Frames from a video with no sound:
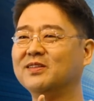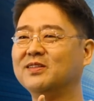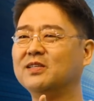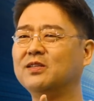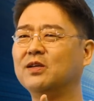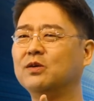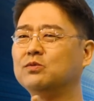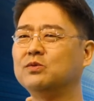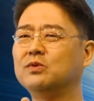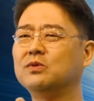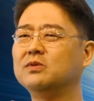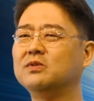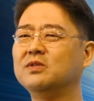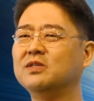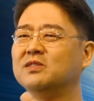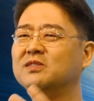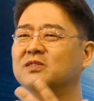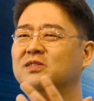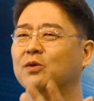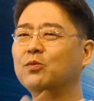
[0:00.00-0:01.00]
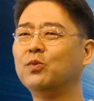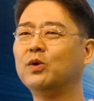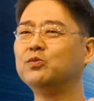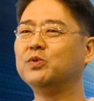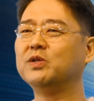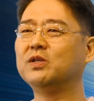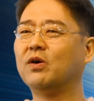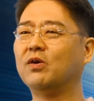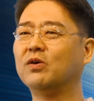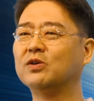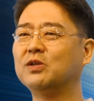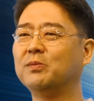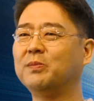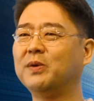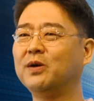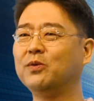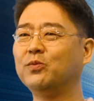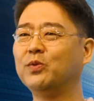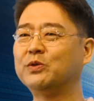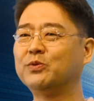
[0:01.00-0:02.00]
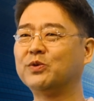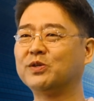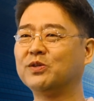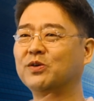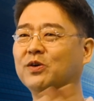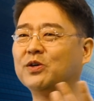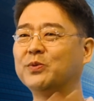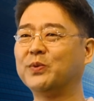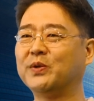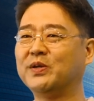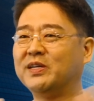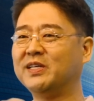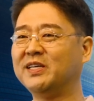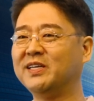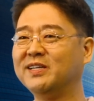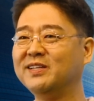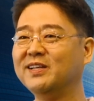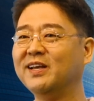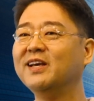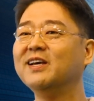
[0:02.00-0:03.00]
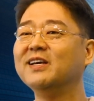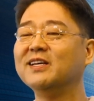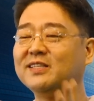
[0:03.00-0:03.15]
Isn't that what we talked about when we were talking about lean?